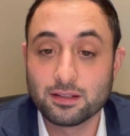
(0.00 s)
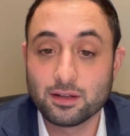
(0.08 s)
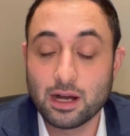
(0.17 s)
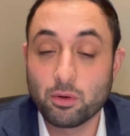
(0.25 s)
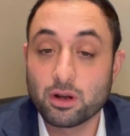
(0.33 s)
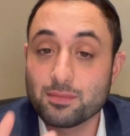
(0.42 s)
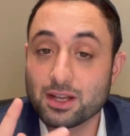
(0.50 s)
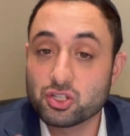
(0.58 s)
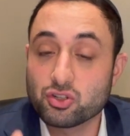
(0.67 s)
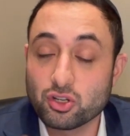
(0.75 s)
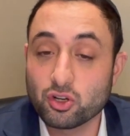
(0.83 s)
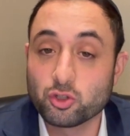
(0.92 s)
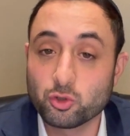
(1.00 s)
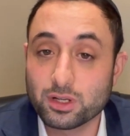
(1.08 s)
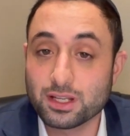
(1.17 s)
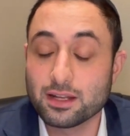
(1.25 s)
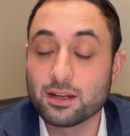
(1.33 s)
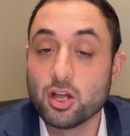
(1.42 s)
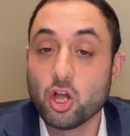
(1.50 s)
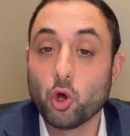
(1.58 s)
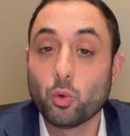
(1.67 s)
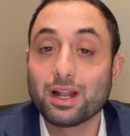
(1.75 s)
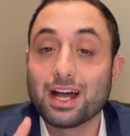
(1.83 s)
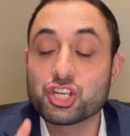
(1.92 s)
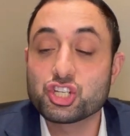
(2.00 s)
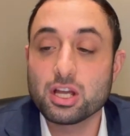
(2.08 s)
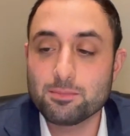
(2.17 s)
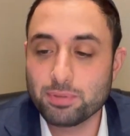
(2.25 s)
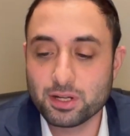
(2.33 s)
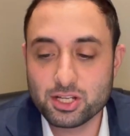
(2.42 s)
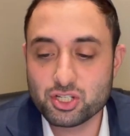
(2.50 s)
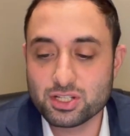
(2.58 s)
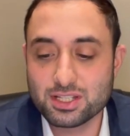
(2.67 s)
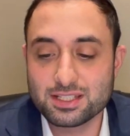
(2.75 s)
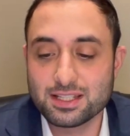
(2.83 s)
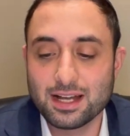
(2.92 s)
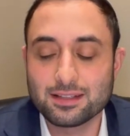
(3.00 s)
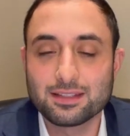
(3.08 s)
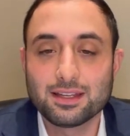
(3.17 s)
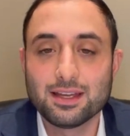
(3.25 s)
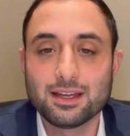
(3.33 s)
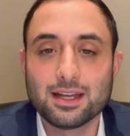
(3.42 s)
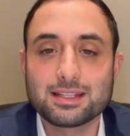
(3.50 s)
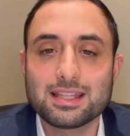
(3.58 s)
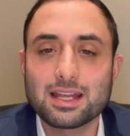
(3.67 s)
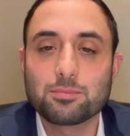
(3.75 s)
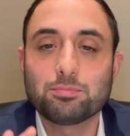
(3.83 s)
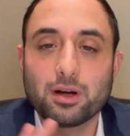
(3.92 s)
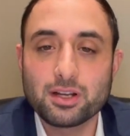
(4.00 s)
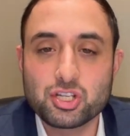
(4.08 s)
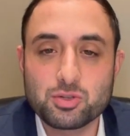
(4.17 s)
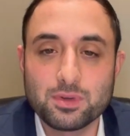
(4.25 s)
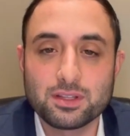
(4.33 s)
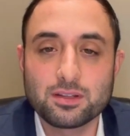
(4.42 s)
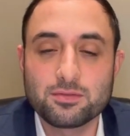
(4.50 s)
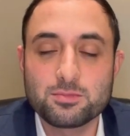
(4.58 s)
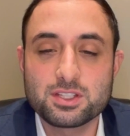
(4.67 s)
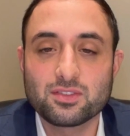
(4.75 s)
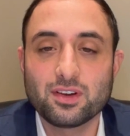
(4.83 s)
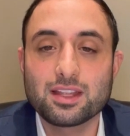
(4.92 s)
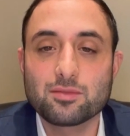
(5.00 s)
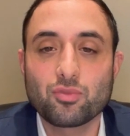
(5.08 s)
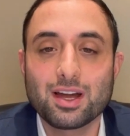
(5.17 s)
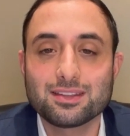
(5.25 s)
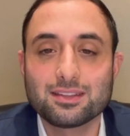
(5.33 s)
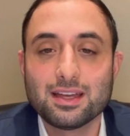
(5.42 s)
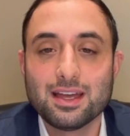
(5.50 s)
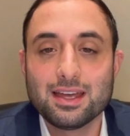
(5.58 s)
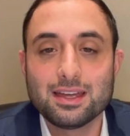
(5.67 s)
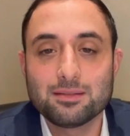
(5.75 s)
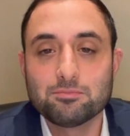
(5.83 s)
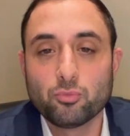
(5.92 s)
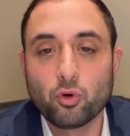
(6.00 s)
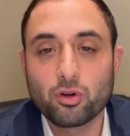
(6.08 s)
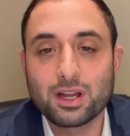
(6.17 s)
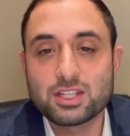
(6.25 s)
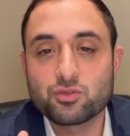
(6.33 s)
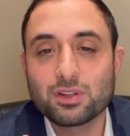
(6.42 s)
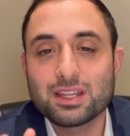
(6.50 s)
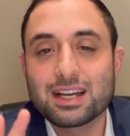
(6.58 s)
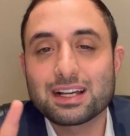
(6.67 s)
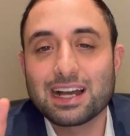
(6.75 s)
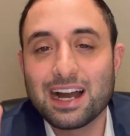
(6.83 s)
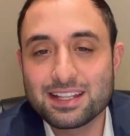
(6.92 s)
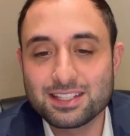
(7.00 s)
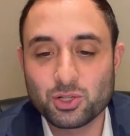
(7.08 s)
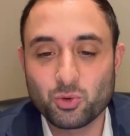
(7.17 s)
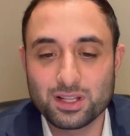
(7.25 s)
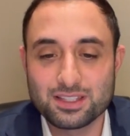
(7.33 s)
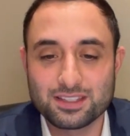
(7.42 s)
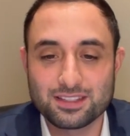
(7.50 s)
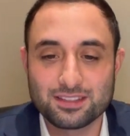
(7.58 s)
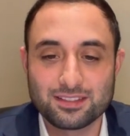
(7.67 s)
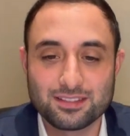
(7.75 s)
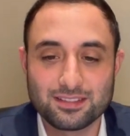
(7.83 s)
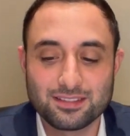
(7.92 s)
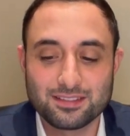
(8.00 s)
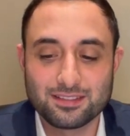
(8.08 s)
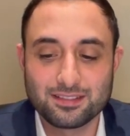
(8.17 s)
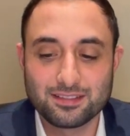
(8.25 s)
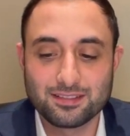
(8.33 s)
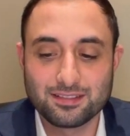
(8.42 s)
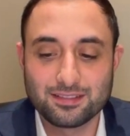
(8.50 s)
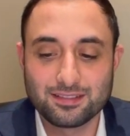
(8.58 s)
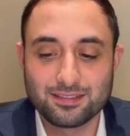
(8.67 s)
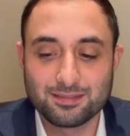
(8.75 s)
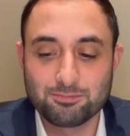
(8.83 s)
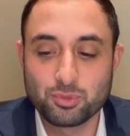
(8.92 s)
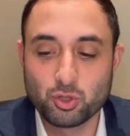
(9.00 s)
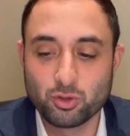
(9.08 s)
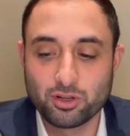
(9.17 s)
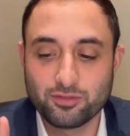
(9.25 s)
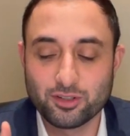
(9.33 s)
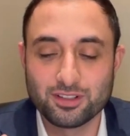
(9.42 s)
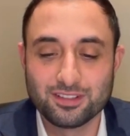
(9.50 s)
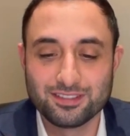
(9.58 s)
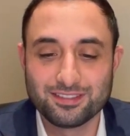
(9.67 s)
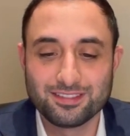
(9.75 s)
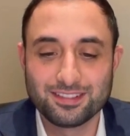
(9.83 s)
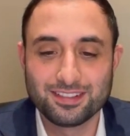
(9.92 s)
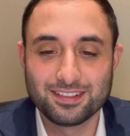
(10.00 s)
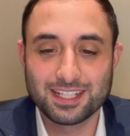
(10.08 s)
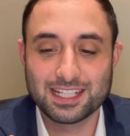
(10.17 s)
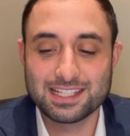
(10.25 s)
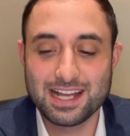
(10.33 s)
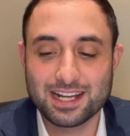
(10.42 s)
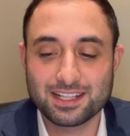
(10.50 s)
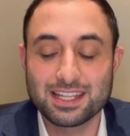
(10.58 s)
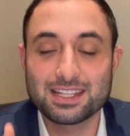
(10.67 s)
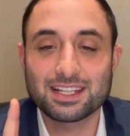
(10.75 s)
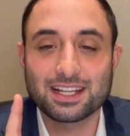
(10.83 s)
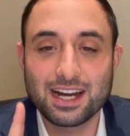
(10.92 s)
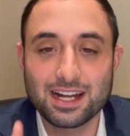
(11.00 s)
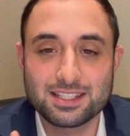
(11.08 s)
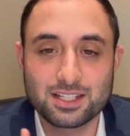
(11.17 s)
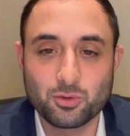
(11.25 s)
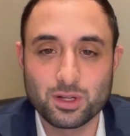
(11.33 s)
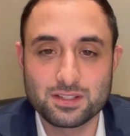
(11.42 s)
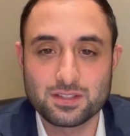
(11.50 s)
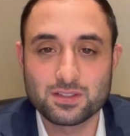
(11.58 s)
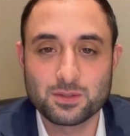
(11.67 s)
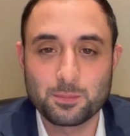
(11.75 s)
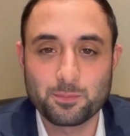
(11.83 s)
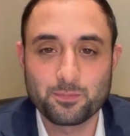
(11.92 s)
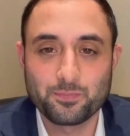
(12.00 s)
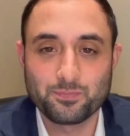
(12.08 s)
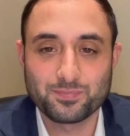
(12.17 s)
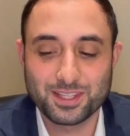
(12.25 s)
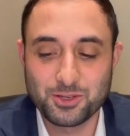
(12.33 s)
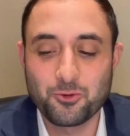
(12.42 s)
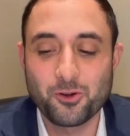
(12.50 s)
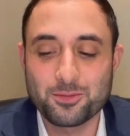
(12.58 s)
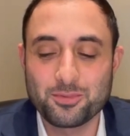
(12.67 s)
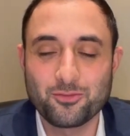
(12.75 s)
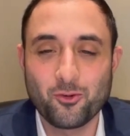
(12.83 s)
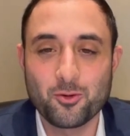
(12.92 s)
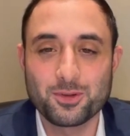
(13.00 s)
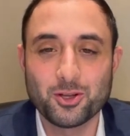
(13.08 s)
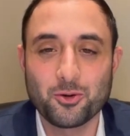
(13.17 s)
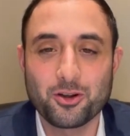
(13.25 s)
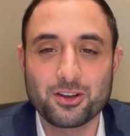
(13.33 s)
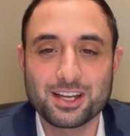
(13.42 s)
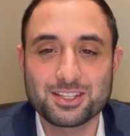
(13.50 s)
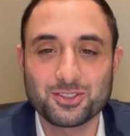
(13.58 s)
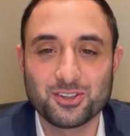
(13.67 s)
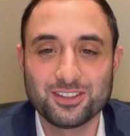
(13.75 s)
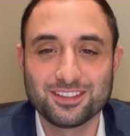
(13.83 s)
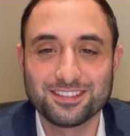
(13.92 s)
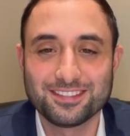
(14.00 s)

I want to make sure you don't do it again. When Hashem punishes, it's not it's not a punishment. The Sfarim write more. It's really a consequence. Beautiful. Exactly. It's a consequence. You wrote it before me. Don't worry. I saw.